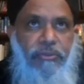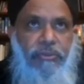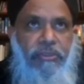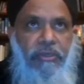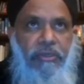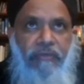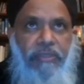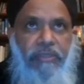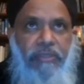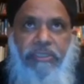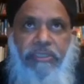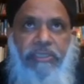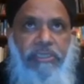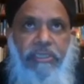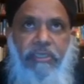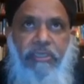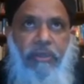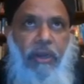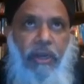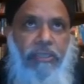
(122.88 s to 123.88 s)
to the
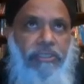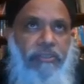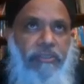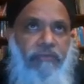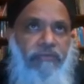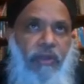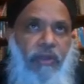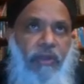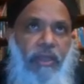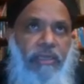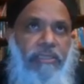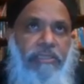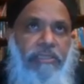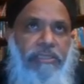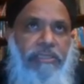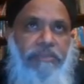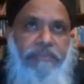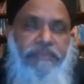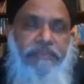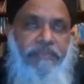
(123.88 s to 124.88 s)
Western gods of
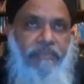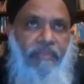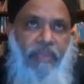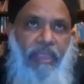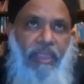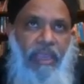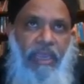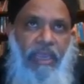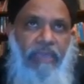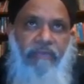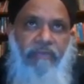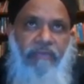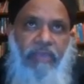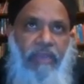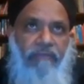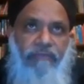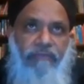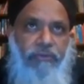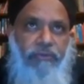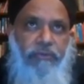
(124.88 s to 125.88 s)
knowledge and we
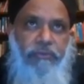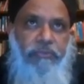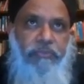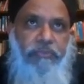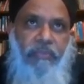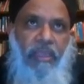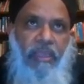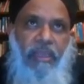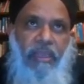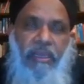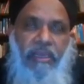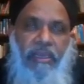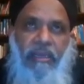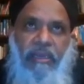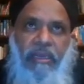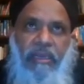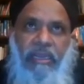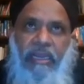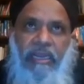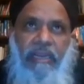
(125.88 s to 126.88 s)
have to
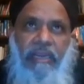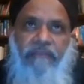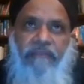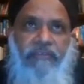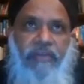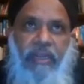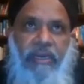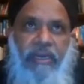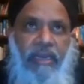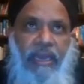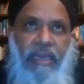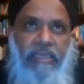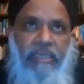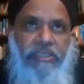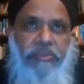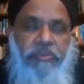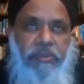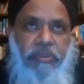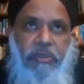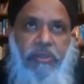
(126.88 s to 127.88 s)
lift our
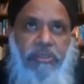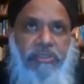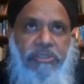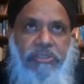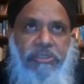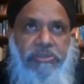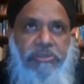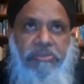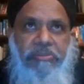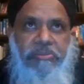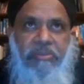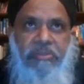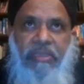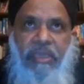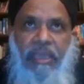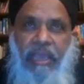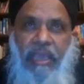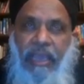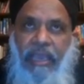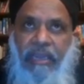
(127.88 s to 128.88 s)
eyes because
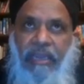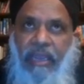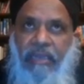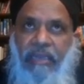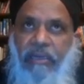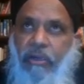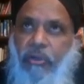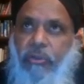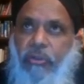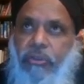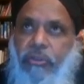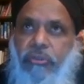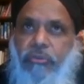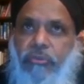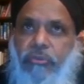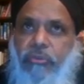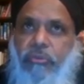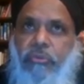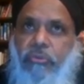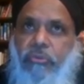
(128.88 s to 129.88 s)
and, and look
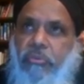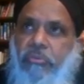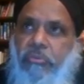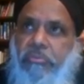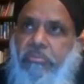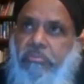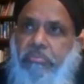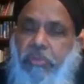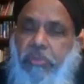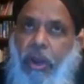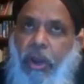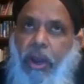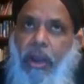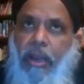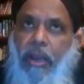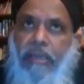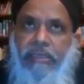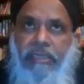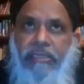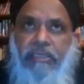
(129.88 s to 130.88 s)
to
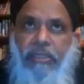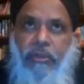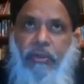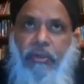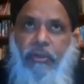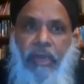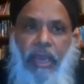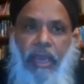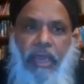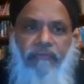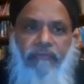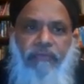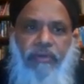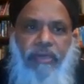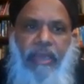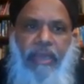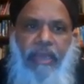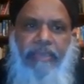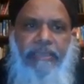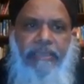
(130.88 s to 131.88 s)
God and the Quran
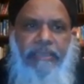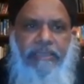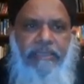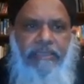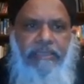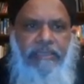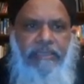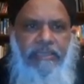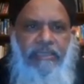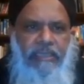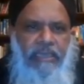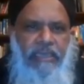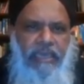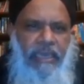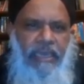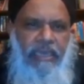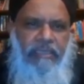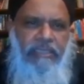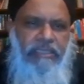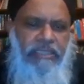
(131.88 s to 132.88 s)
for guidance.
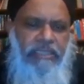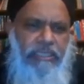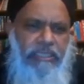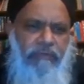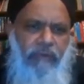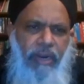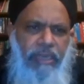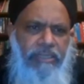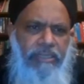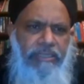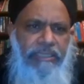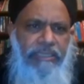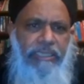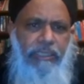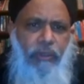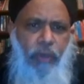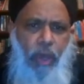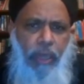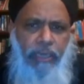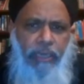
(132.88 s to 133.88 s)
And this requires
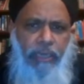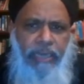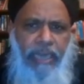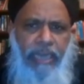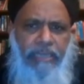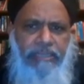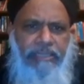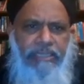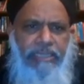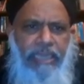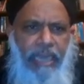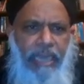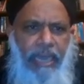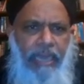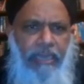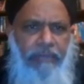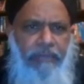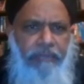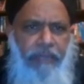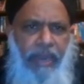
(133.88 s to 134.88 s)
decolonizing
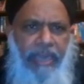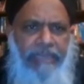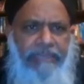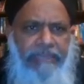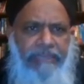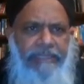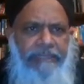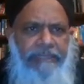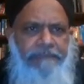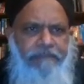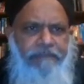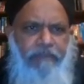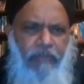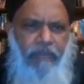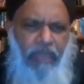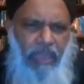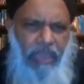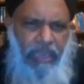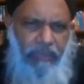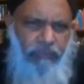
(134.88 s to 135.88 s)
our minds.
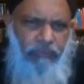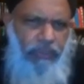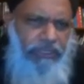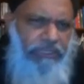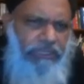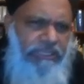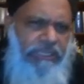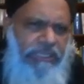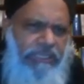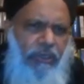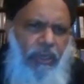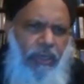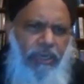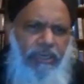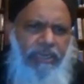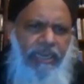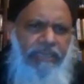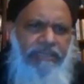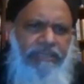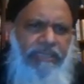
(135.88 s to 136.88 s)
what is
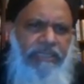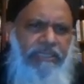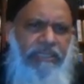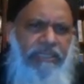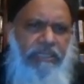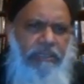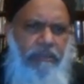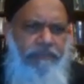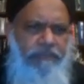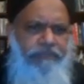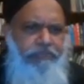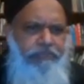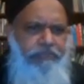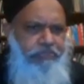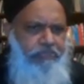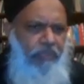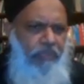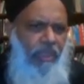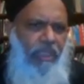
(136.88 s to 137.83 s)
decolonization?